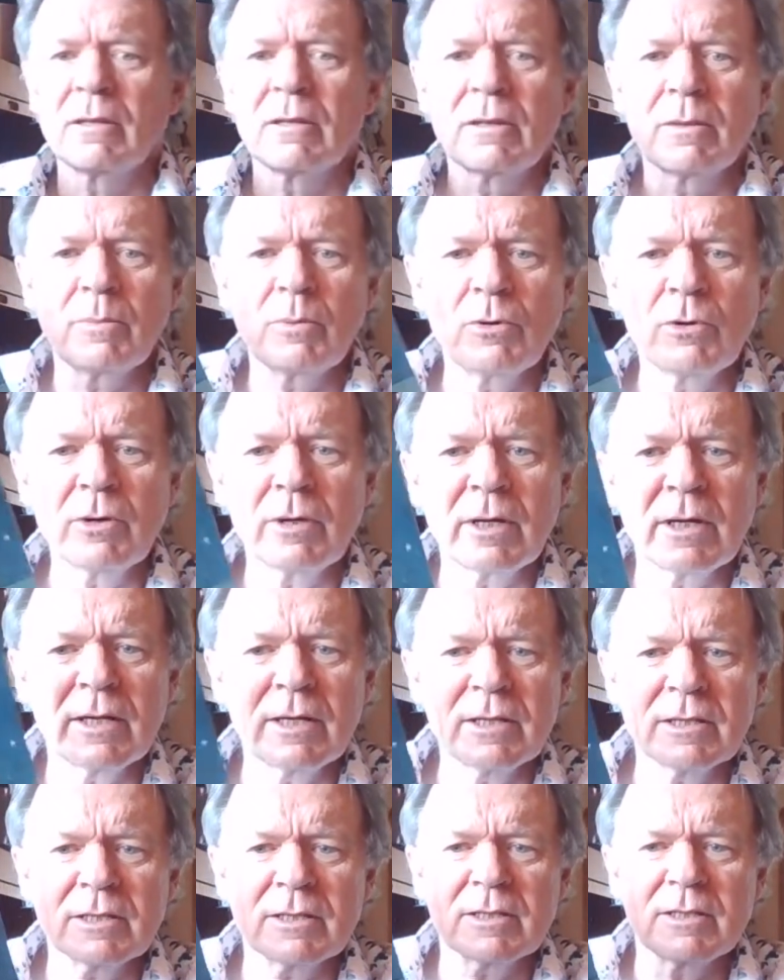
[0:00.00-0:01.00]
The boy
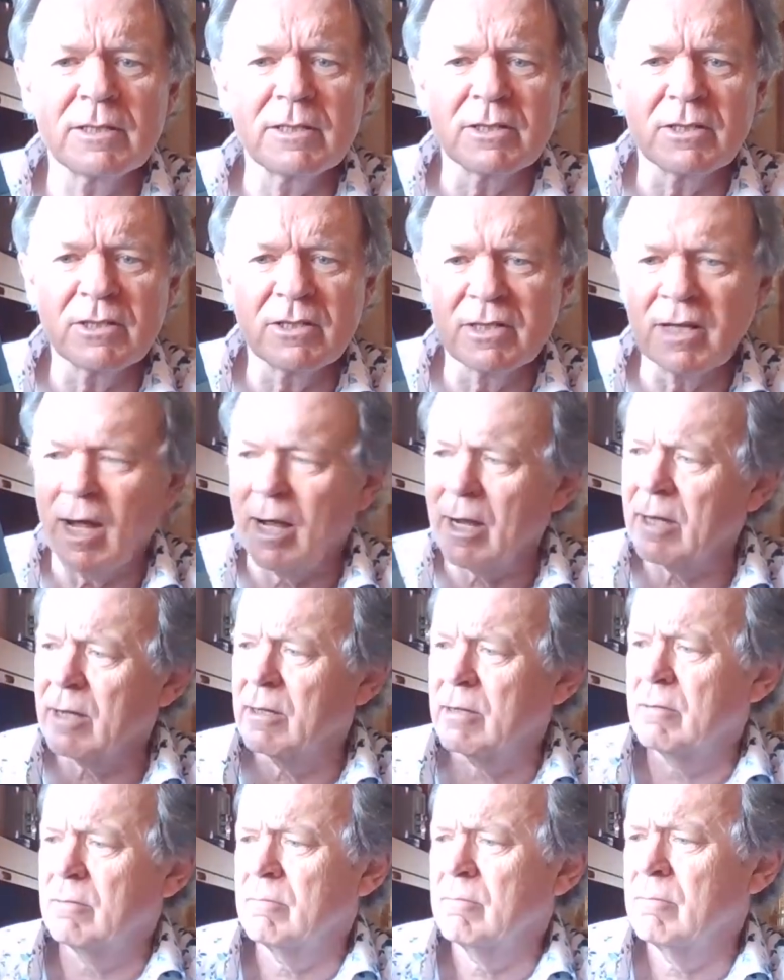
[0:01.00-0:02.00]
asked his
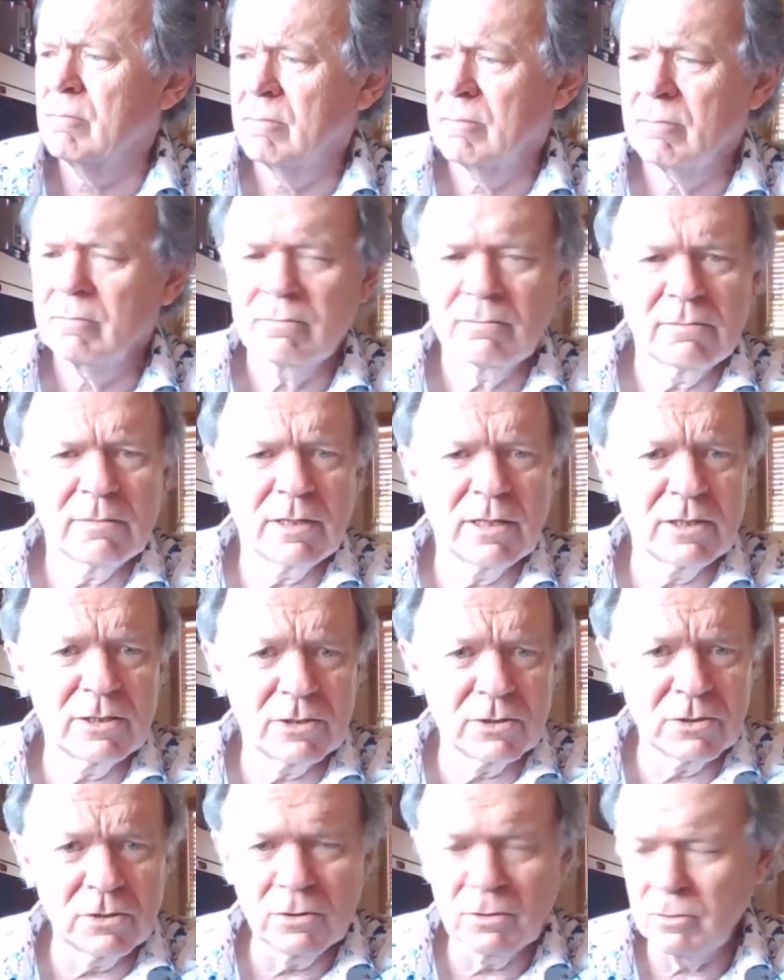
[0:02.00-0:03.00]
duck,
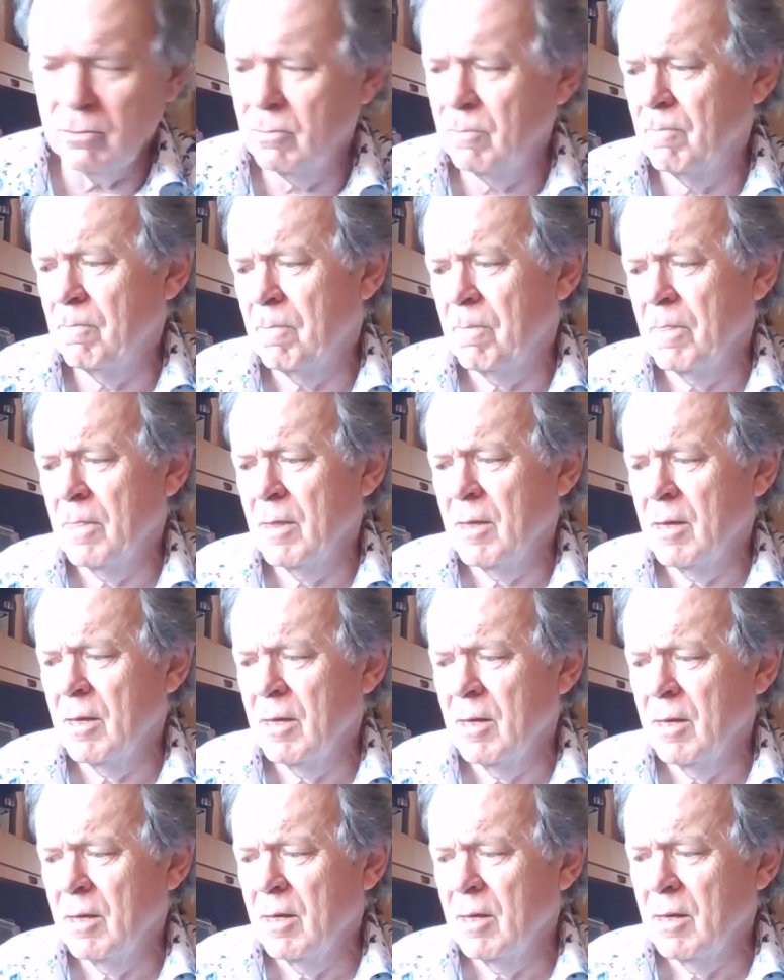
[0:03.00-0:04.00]
as you do,
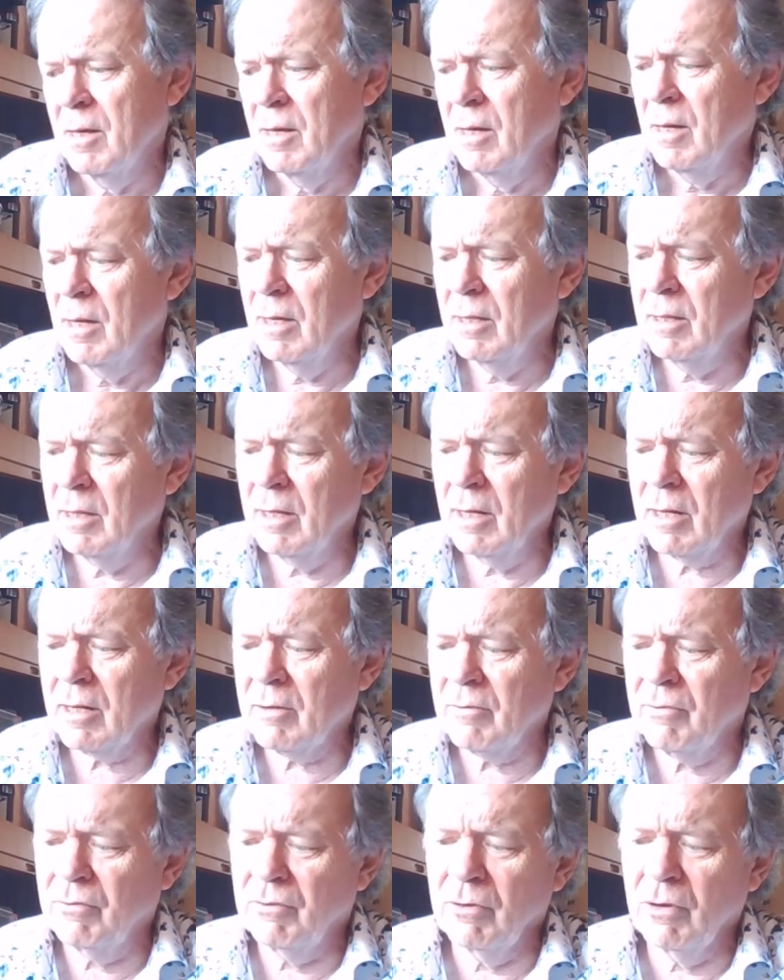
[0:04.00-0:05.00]
and the
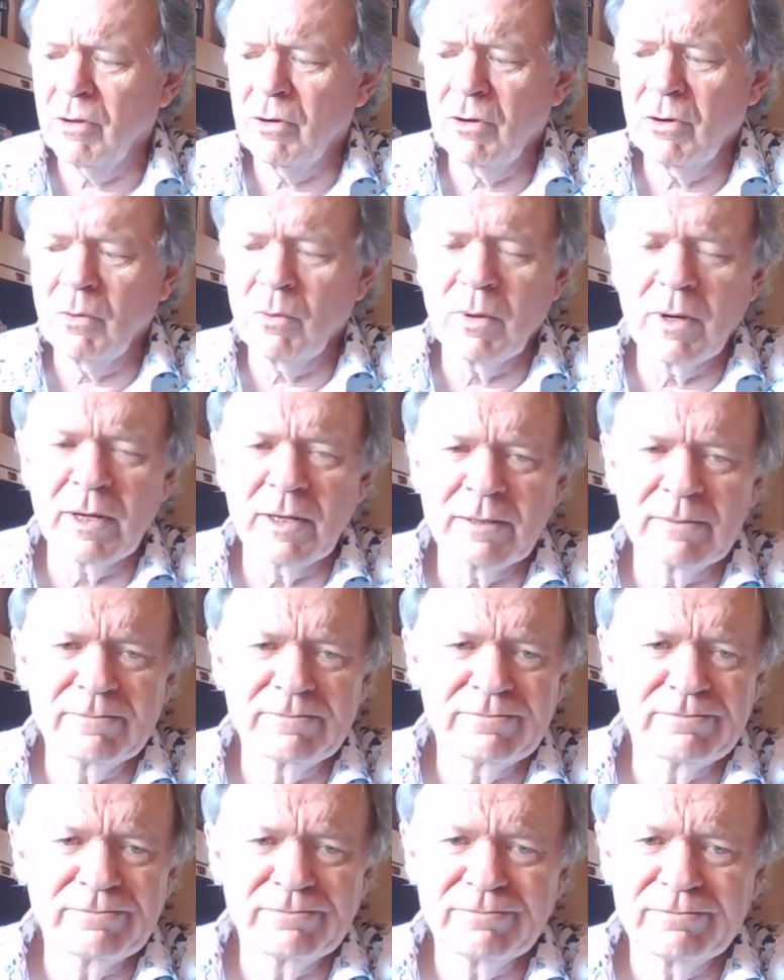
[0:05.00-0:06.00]
duck floated away.
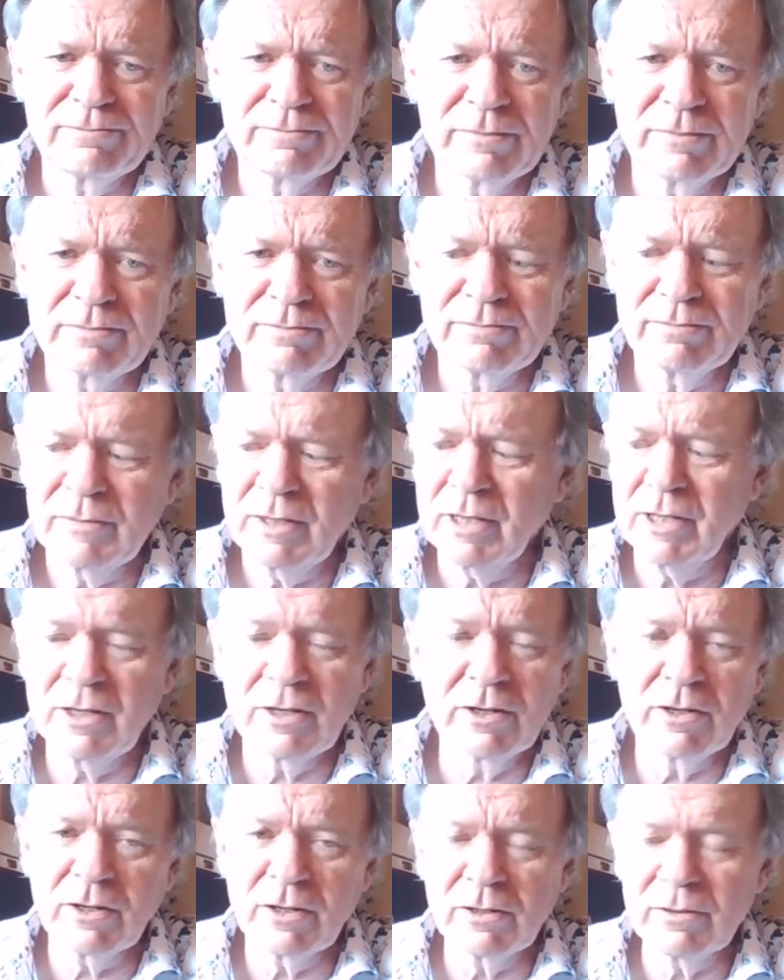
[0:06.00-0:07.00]
He
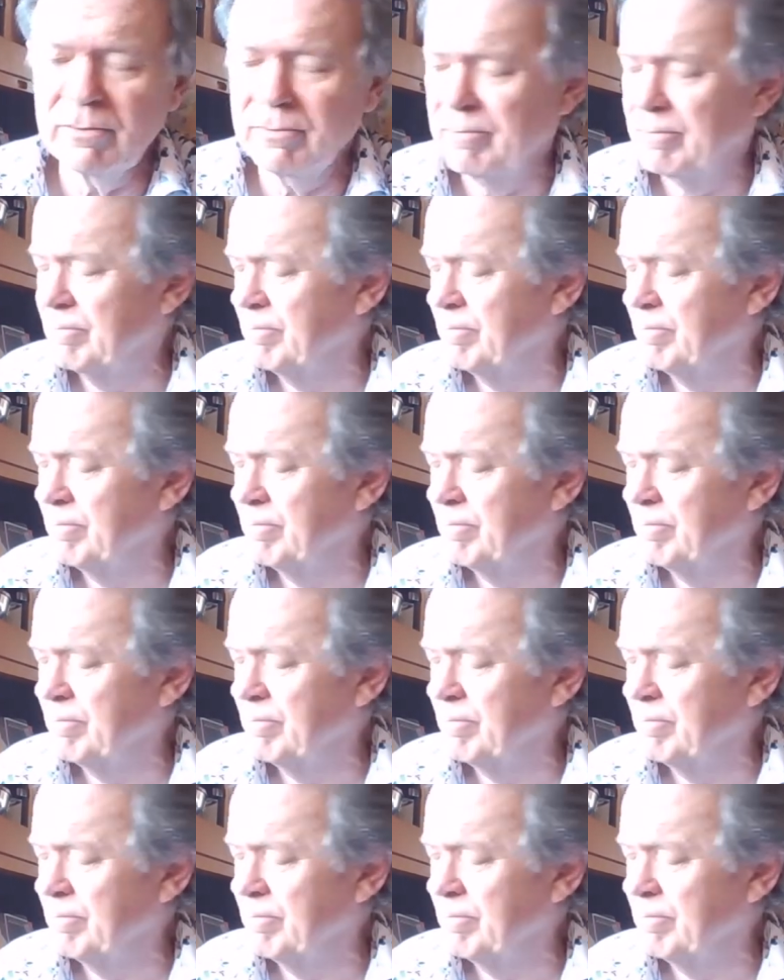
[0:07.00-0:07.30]
didn't know.